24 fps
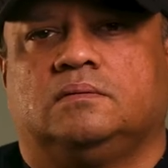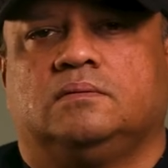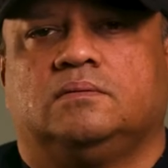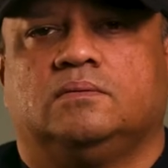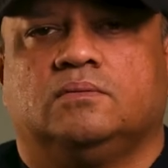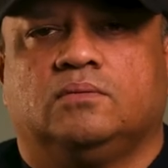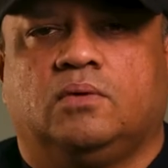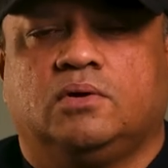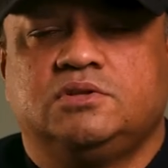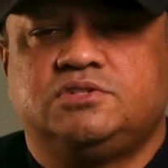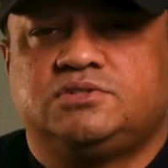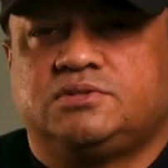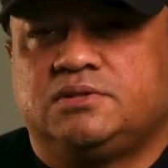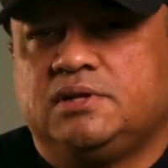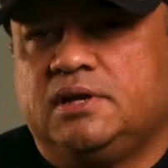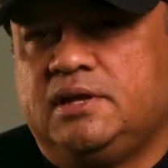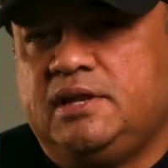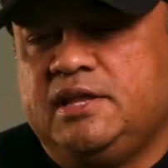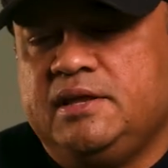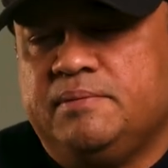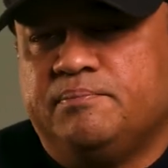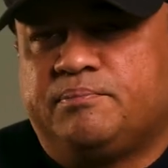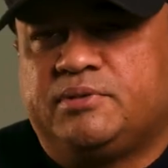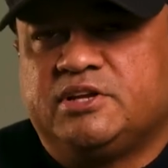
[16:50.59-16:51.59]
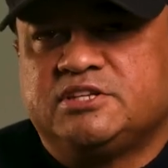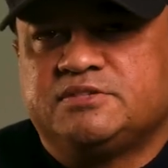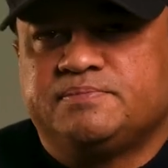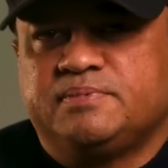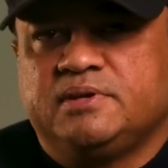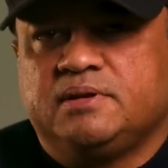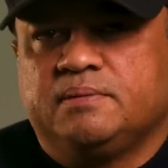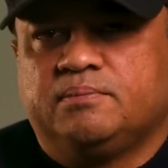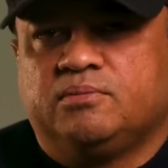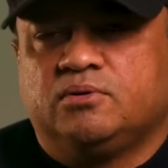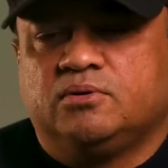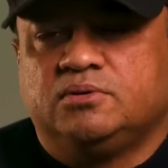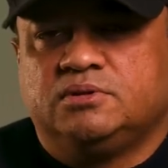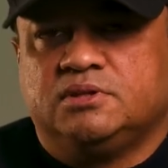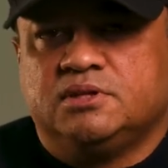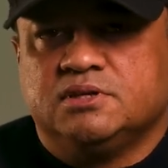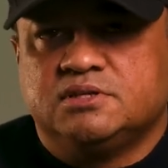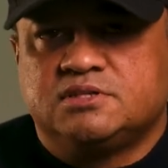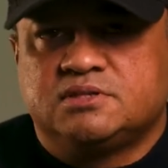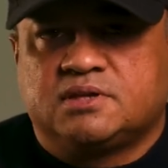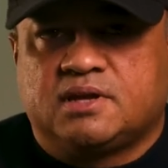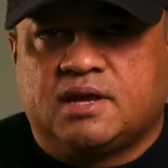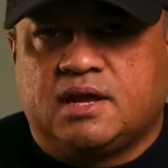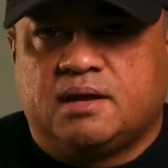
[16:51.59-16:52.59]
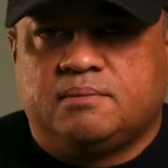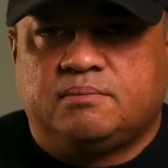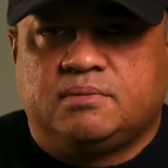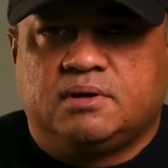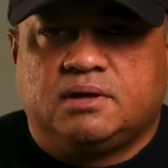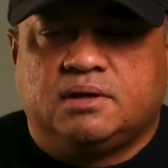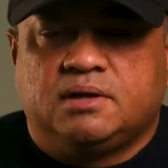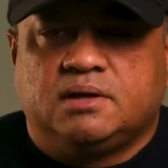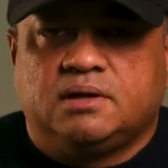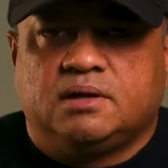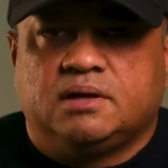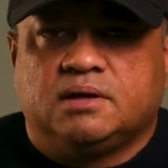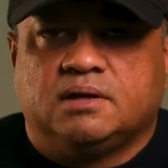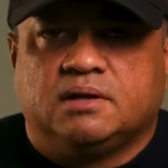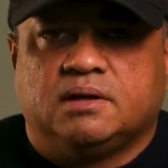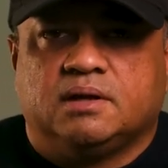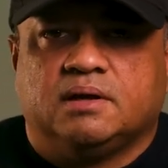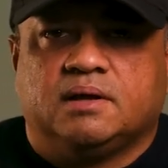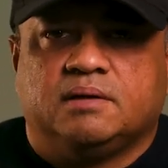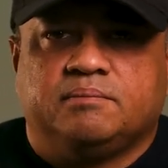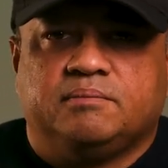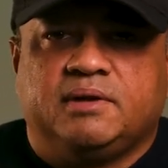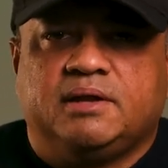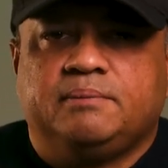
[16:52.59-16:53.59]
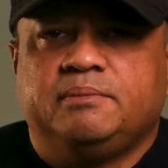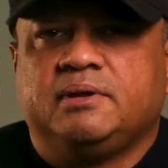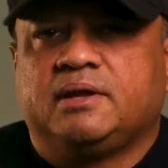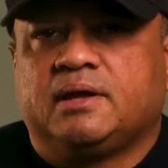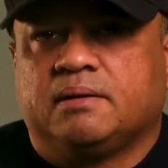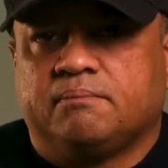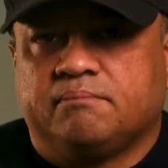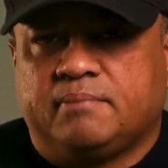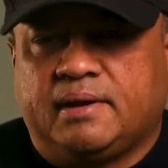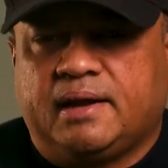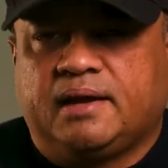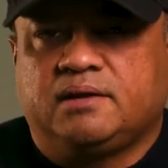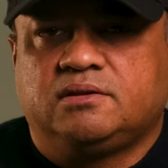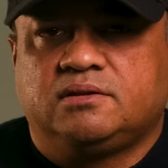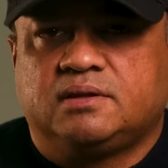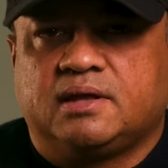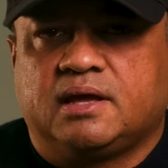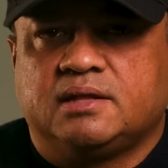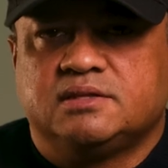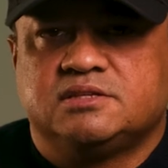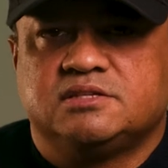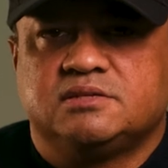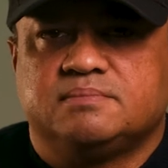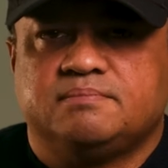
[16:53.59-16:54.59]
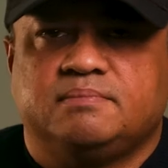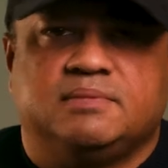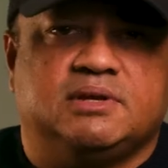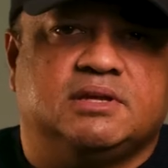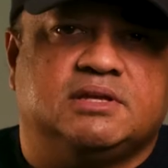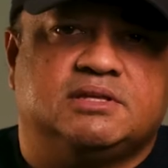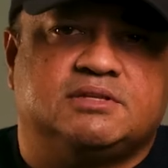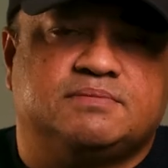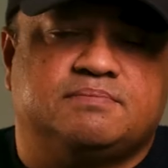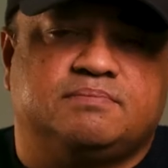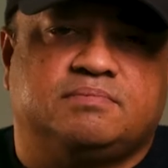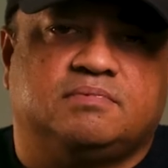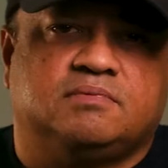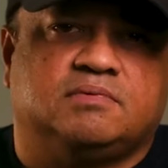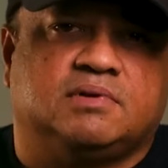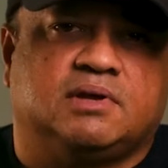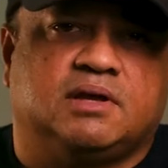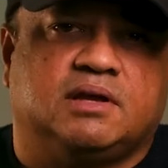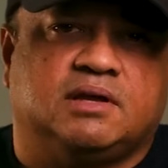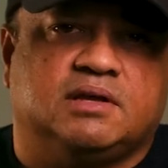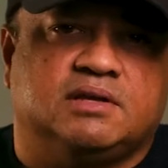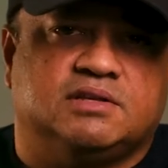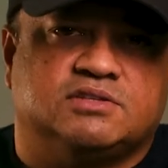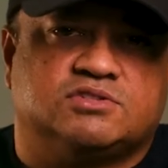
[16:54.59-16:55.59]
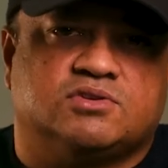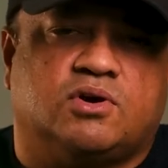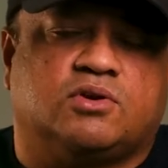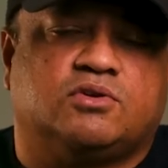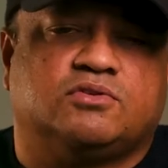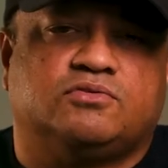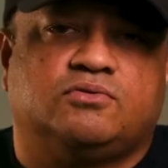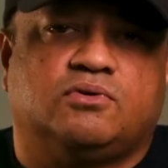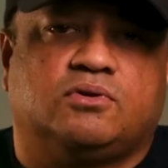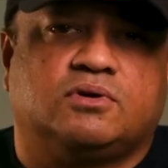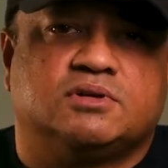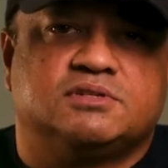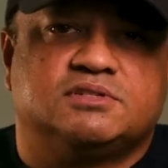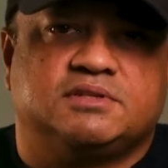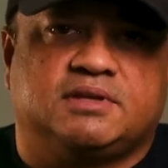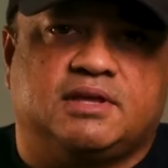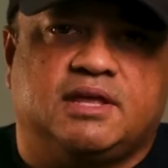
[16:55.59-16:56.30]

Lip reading: What's really impressed me about this camera and made me come back to Canon is its autofocusing